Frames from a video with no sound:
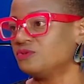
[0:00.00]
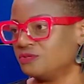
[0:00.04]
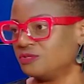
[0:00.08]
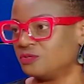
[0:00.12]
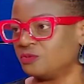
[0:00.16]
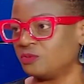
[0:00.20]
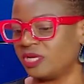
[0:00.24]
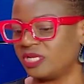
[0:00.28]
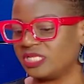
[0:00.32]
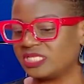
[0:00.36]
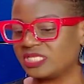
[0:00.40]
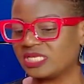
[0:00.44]

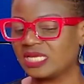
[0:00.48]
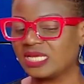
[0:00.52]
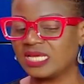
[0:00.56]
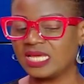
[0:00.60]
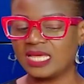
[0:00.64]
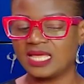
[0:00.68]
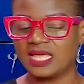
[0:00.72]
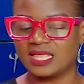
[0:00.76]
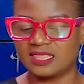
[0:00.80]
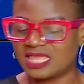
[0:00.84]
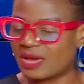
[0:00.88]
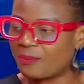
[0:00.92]
weight.
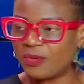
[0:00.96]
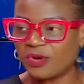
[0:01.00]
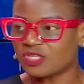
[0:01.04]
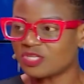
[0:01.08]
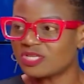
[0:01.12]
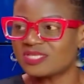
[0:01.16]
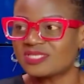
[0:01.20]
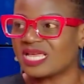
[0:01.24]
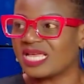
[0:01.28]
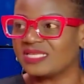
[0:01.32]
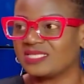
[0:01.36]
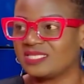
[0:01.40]
Their portion
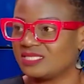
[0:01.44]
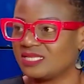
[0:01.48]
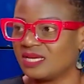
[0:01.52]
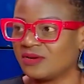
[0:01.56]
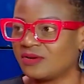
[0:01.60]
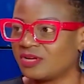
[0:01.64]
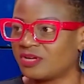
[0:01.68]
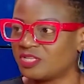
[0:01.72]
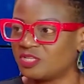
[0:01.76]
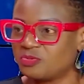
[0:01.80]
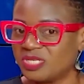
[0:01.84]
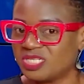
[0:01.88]
sizes are
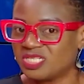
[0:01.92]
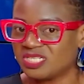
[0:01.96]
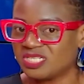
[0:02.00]
going to be different.